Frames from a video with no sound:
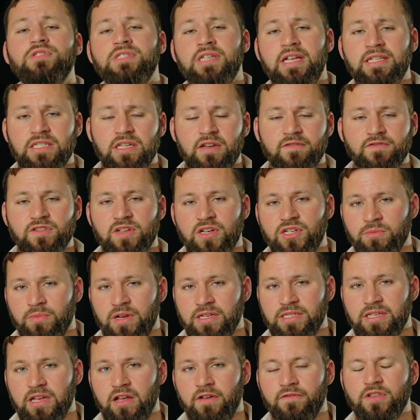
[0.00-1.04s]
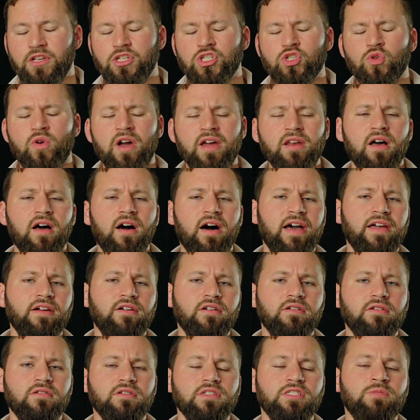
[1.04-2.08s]
sensitive, such as myself, to try to
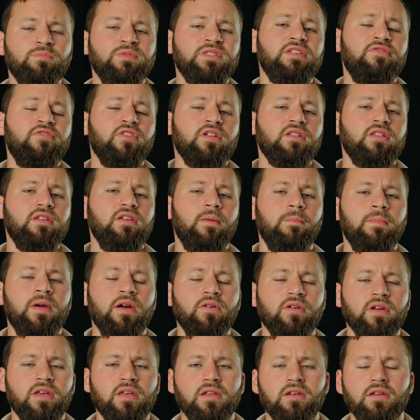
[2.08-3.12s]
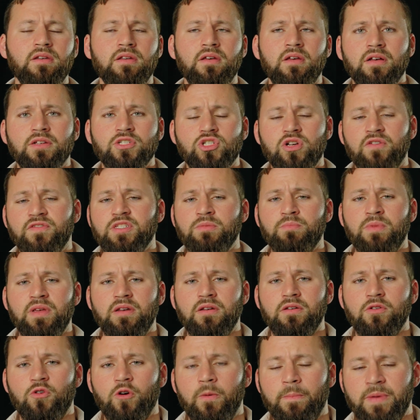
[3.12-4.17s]
hire specifically American
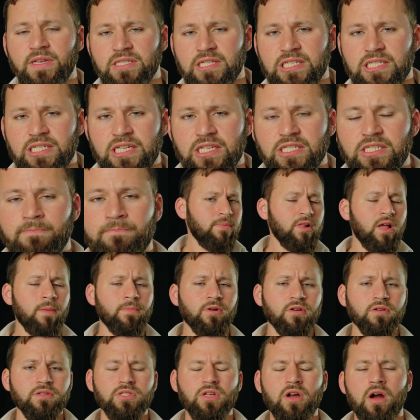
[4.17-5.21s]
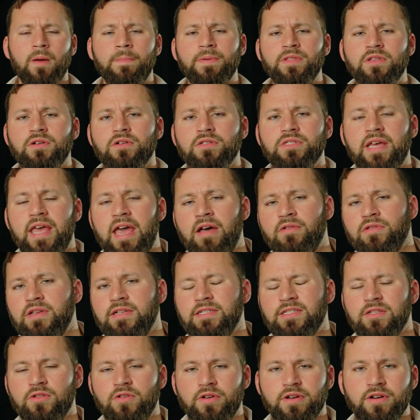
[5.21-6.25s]
servicemen or businesses, plumbers, carpenters,
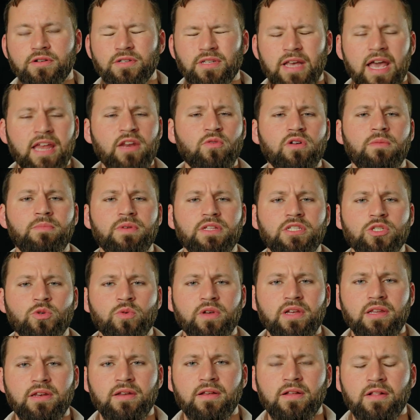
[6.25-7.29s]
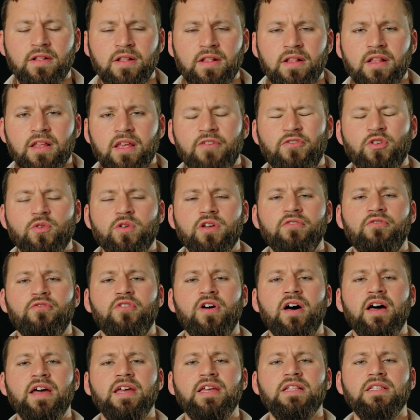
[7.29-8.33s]
accountants, lawyers, anyone in between. If you can
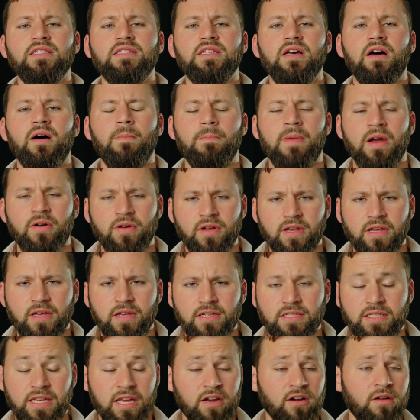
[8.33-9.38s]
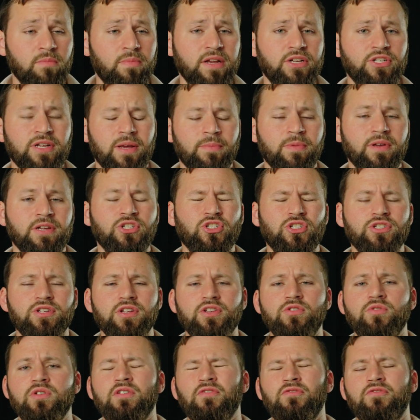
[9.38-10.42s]
find Americans here in Beit Shemesh,
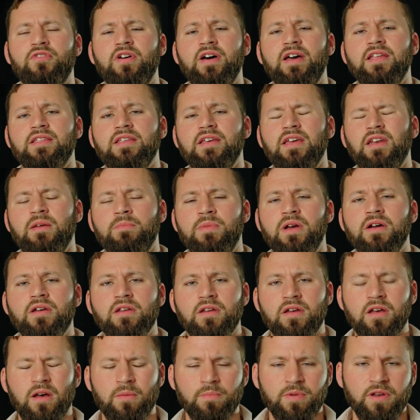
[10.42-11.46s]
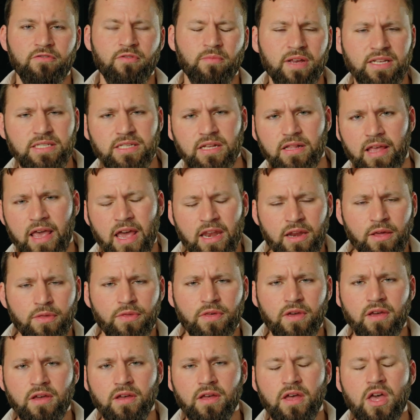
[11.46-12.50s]
you can find an American company for basically
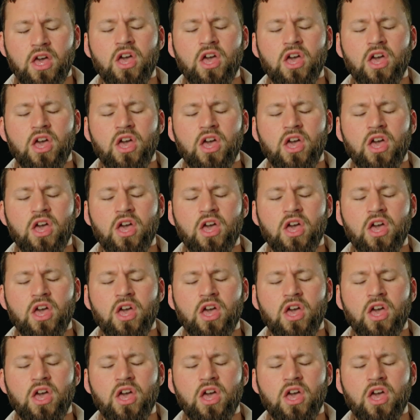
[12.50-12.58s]
anything.